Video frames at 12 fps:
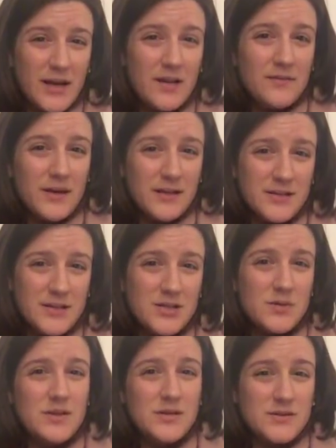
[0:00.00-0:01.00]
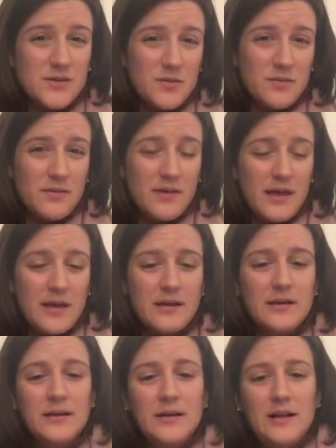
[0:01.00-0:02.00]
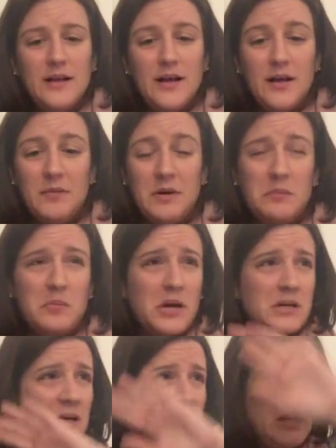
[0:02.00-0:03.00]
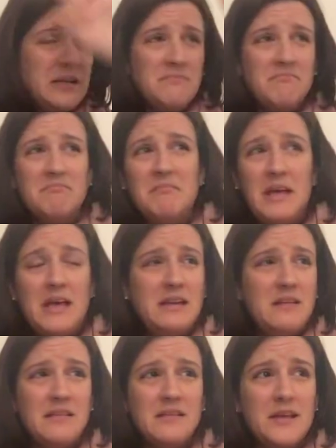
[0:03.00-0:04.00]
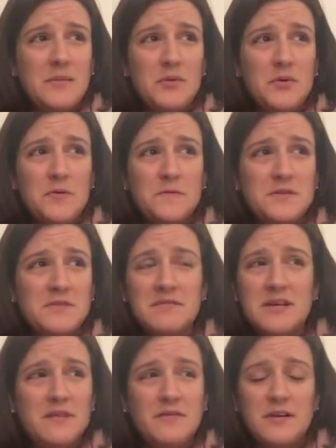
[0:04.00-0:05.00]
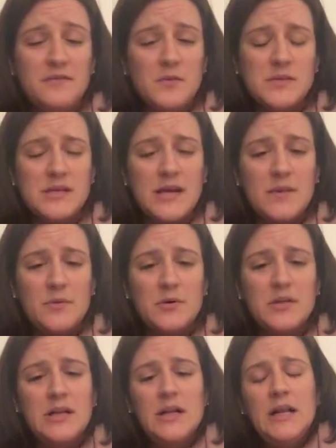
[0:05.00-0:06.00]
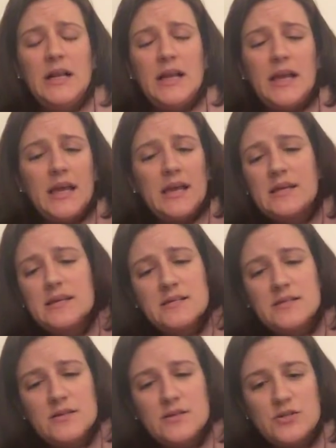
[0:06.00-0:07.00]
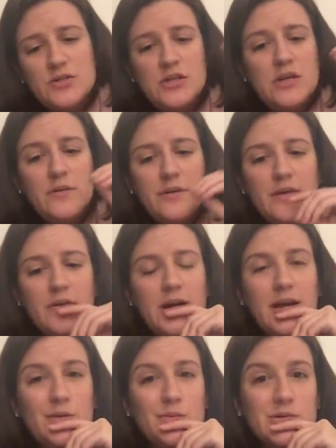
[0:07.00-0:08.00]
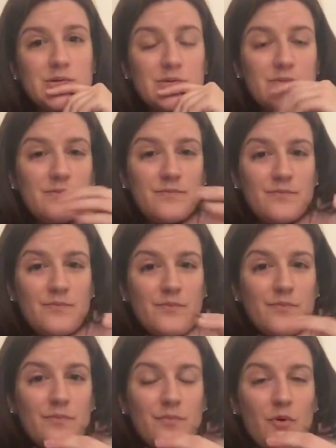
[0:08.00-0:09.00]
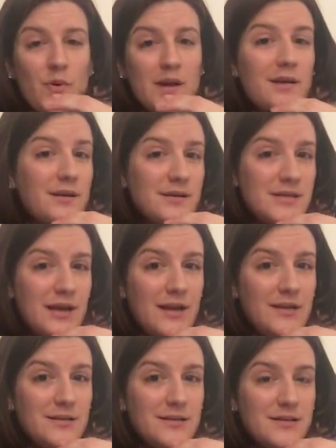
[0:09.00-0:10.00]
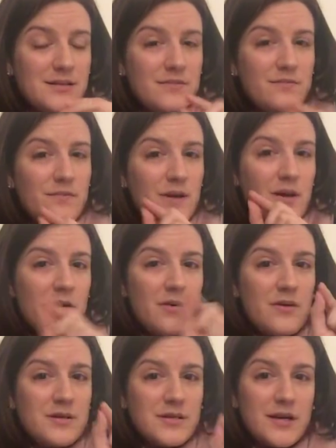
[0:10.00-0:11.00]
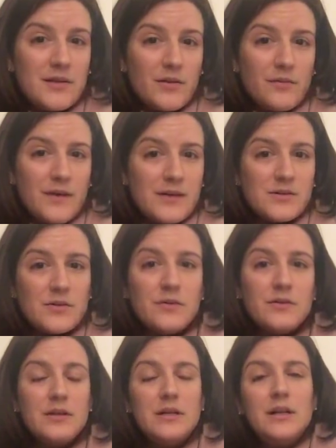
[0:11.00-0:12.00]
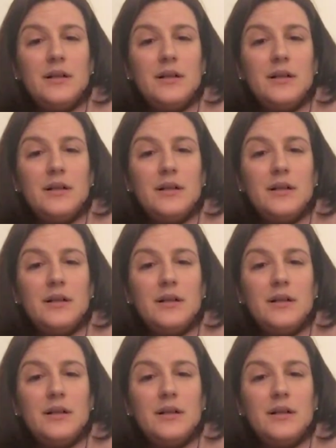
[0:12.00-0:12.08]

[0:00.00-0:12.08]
of gallivanting, doing his own thing, impregnating anything that moved, even if it was an animal. And she, on the other hand, was quite contained in this very tight little vessel